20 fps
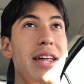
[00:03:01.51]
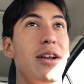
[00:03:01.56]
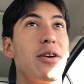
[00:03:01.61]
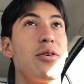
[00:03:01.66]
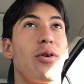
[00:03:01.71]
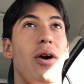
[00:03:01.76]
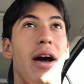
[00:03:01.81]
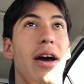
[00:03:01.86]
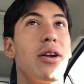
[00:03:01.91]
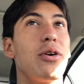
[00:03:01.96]
it
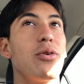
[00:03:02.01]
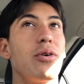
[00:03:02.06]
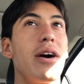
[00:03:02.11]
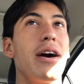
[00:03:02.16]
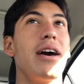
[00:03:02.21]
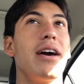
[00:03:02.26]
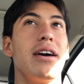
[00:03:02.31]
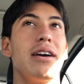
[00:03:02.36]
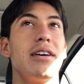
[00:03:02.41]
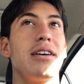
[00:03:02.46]
right
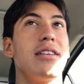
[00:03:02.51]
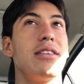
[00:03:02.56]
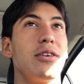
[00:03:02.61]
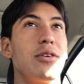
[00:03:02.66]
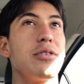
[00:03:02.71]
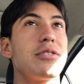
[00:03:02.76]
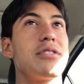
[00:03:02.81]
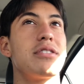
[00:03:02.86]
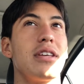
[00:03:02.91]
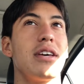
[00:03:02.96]
away in
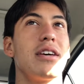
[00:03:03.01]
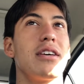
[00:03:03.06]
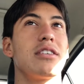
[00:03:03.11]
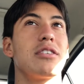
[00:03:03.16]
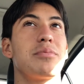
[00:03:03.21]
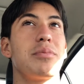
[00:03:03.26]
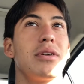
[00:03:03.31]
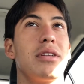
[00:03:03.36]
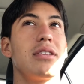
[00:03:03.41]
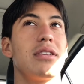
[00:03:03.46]
those
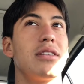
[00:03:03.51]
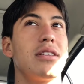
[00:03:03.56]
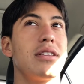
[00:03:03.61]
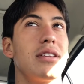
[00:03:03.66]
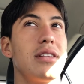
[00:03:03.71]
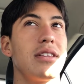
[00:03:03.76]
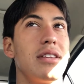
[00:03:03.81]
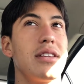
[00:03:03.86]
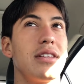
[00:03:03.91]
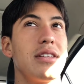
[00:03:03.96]
things.
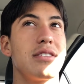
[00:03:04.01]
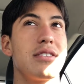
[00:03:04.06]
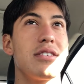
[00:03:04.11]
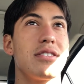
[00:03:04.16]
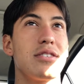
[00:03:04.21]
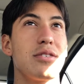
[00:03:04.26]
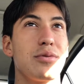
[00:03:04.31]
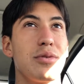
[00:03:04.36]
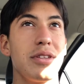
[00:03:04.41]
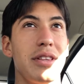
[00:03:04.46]
But this
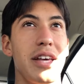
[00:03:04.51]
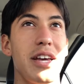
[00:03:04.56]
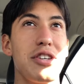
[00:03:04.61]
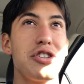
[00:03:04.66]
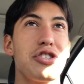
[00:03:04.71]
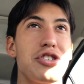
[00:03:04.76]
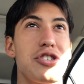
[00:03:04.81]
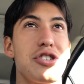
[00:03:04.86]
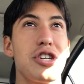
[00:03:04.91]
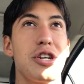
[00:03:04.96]
is a
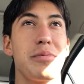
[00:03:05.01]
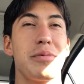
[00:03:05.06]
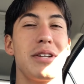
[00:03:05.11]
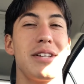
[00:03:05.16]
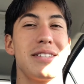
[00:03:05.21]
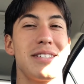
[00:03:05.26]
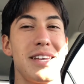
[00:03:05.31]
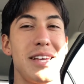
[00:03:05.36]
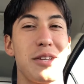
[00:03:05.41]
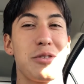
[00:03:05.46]
relationship and
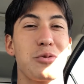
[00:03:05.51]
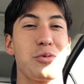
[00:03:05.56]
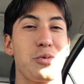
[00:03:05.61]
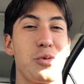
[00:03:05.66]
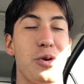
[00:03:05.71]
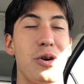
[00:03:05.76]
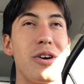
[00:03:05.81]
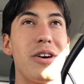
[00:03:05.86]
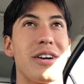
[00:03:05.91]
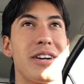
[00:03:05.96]
it takes
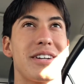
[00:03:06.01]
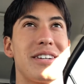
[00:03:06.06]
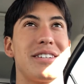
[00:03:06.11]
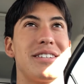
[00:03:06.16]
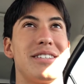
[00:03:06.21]
work.